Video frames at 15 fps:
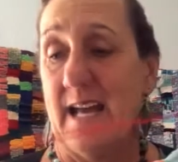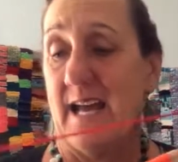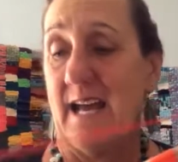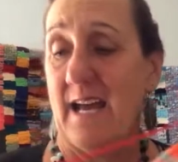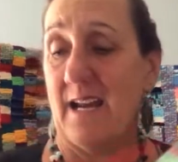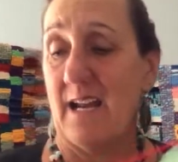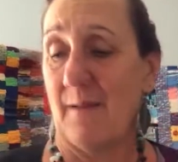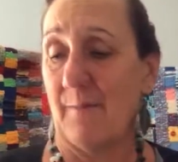
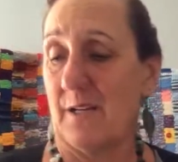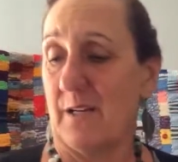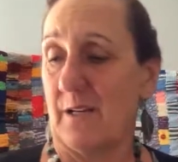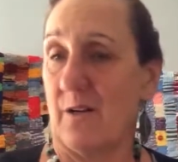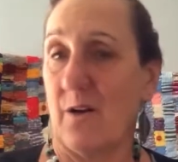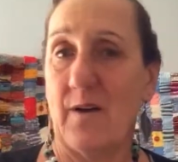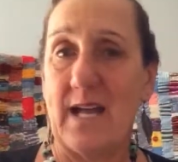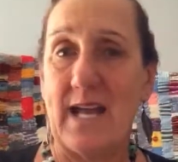And I'm going to
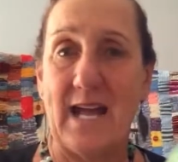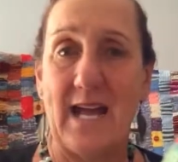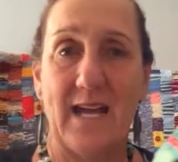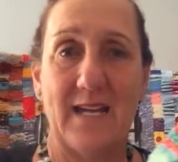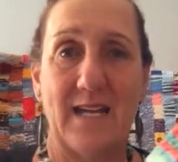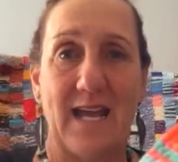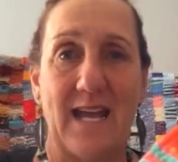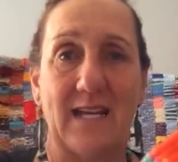go
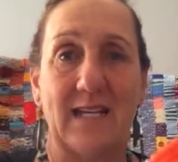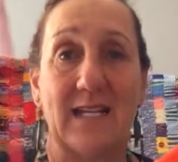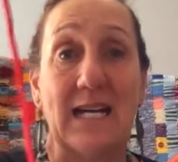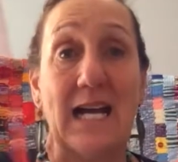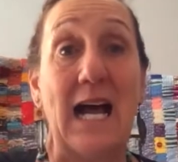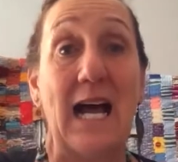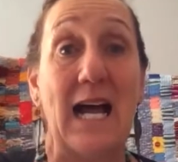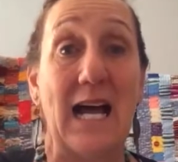ahead and
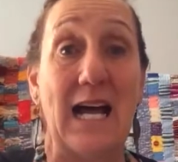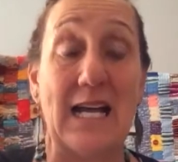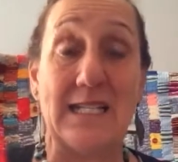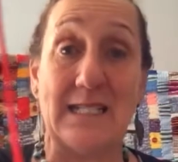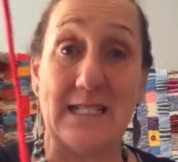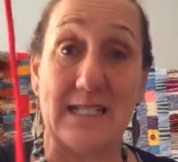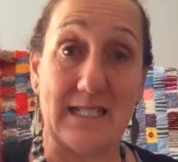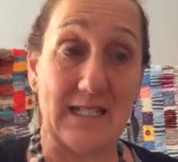
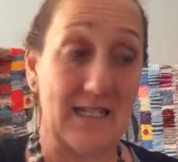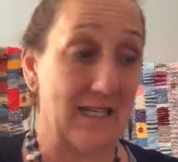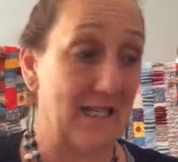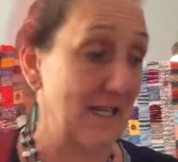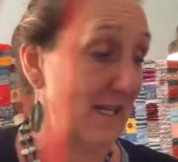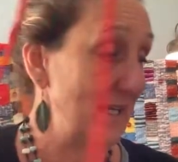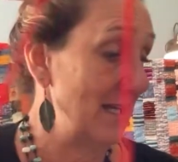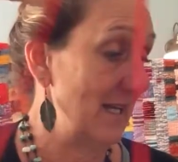cut
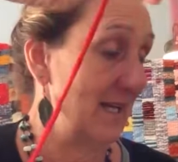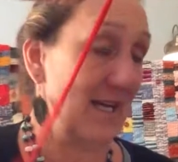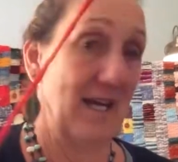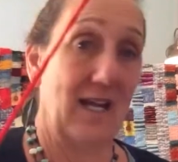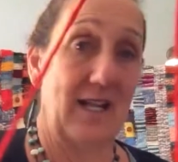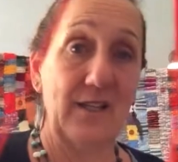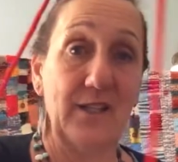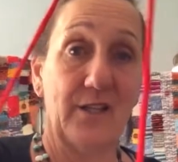
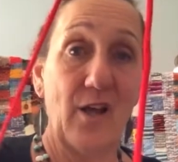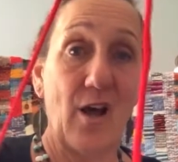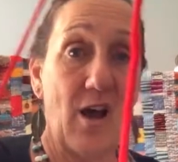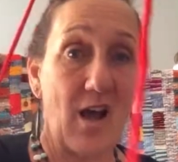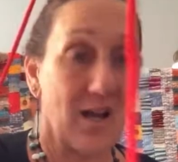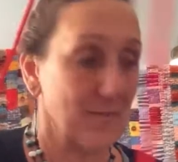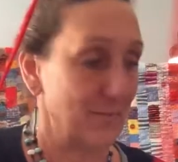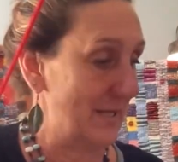a
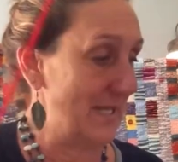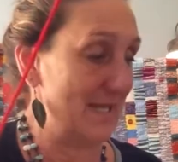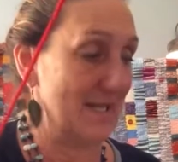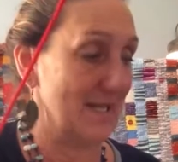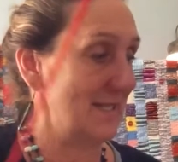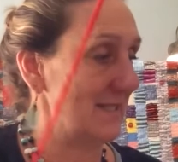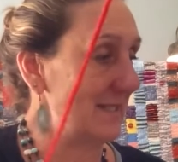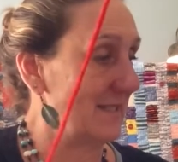long
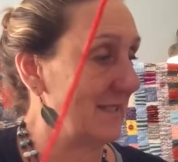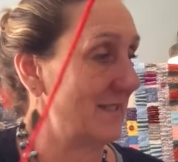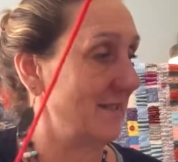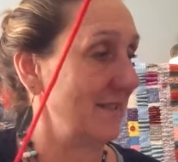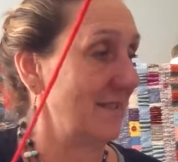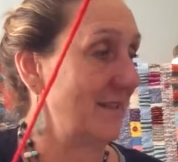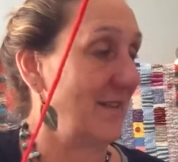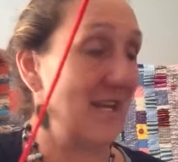piece
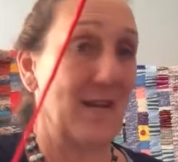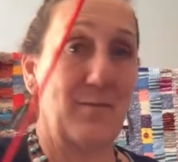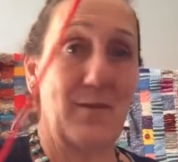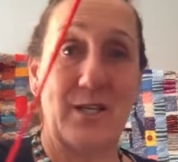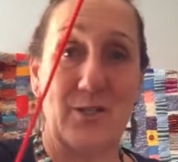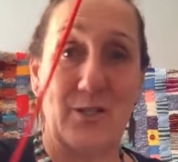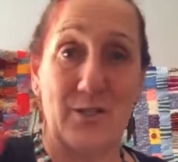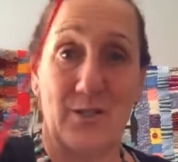that I'm going
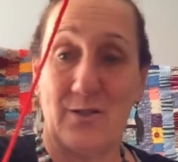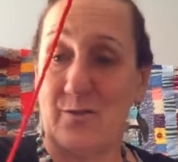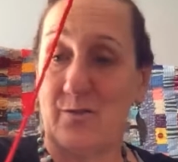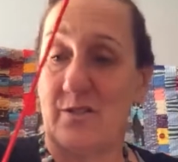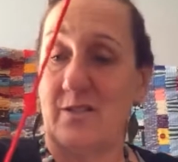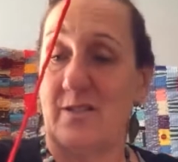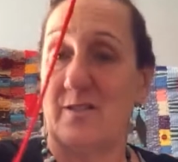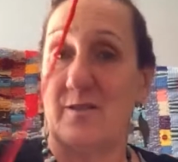to just
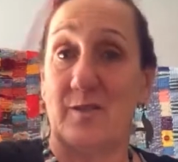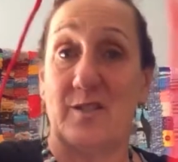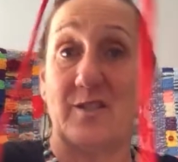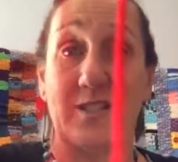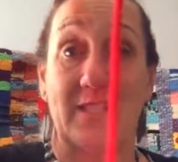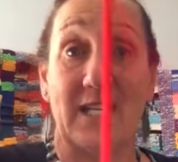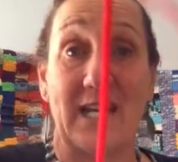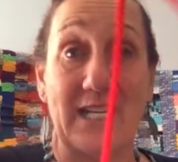use to
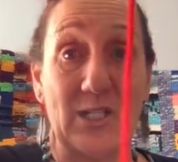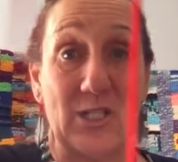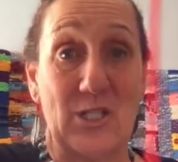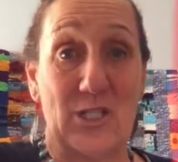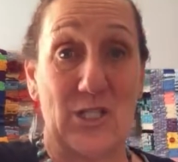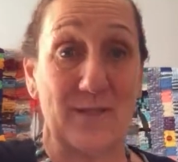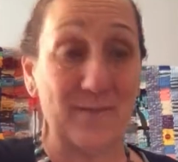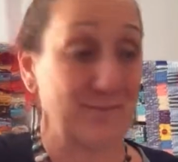
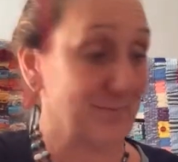stitch